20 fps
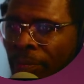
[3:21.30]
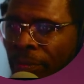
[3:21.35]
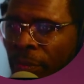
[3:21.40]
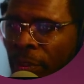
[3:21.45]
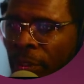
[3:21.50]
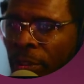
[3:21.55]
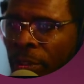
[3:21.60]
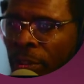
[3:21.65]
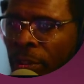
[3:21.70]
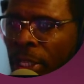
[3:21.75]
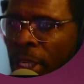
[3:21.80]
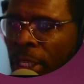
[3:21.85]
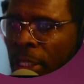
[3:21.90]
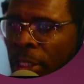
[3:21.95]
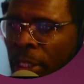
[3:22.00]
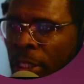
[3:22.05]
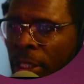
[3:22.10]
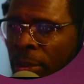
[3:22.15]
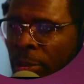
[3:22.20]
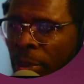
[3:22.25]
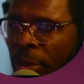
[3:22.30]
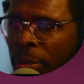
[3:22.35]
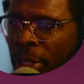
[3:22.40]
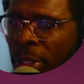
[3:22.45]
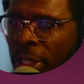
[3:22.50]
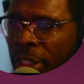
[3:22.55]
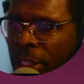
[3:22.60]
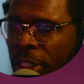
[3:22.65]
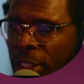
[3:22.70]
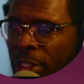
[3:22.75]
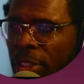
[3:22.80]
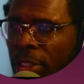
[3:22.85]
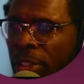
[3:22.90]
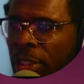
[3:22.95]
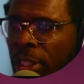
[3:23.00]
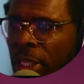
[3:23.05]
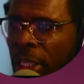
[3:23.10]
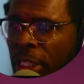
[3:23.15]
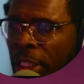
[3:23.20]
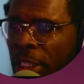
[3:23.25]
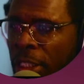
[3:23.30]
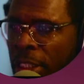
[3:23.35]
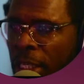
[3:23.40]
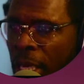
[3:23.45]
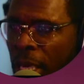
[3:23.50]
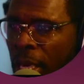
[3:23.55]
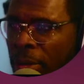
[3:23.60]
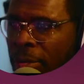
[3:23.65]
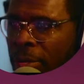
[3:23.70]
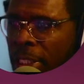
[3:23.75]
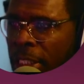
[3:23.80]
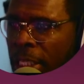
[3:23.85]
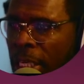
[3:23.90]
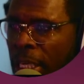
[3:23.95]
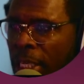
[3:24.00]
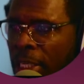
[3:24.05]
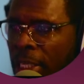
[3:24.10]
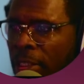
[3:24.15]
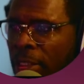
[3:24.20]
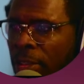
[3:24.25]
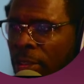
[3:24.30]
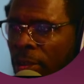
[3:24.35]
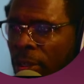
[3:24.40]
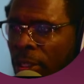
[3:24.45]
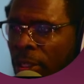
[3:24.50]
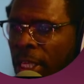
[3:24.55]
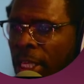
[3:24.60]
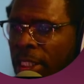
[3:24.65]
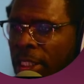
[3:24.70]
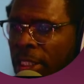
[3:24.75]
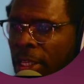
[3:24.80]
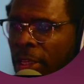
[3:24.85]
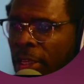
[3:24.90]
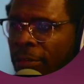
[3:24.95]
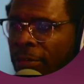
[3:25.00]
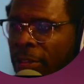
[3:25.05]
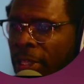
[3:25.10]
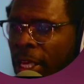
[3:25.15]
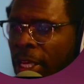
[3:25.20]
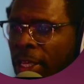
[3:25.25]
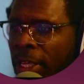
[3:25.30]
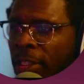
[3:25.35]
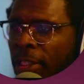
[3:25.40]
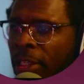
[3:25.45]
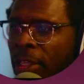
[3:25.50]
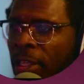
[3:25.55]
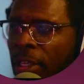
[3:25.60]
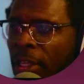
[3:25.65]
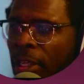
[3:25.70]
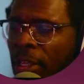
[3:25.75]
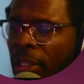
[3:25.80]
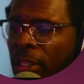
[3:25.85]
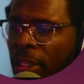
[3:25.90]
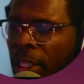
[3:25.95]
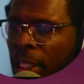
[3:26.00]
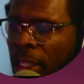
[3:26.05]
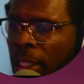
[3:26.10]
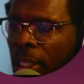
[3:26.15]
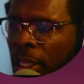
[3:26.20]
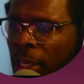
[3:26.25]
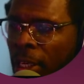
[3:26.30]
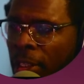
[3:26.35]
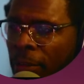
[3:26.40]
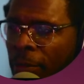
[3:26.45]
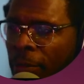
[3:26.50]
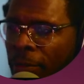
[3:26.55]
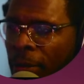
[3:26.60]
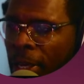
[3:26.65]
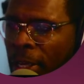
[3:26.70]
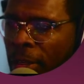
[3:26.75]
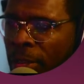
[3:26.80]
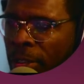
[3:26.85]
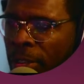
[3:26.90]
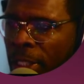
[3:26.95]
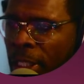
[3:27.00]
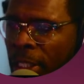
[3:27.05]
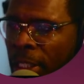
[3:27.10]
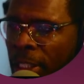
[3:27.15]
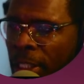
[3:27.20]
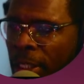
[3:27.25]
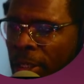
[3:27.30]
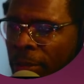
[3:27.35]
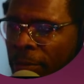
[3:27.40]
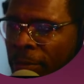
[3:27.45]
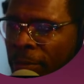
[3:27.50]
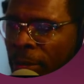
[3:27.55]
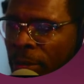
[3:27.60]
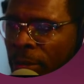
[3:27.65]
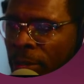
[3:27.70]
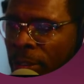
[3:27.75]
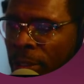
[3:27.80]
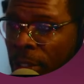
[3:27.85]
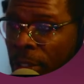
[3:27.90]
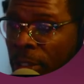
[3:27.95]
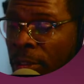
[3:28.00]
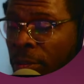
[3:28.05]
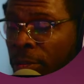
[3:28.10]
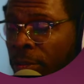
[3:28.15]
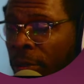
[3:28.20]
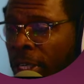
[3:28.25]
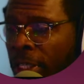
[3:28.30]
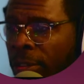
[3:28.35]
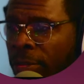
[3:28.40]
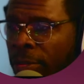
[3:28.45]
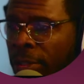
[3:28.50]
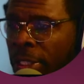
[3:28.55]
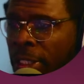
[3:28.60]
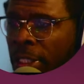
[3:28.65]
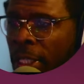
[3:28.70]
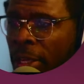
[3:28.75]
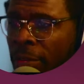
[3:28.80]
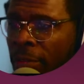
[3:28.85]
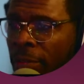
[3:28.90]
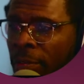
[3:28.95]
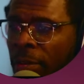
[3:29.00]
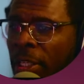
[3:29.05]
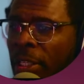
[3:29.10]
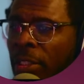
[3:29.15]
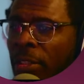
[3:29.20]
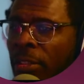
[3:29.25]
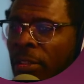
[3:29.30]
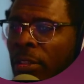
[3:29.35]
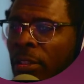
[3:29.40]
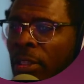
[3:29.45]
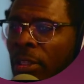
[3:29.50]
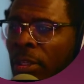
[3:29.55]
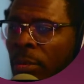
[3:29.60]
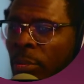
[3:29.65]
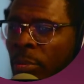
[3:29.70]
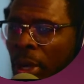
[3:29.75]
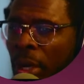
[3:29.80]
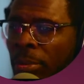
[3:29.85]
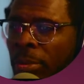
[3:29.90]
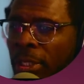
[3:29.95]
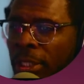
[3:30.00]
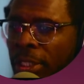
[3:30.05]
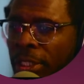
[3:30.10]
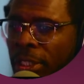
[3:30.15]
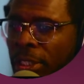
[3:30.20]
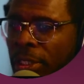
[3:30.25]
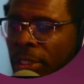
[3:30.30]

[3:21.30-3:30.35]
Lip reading: you get the permissions, you get the time, the date, and all that stuff that the files and the directories have been published.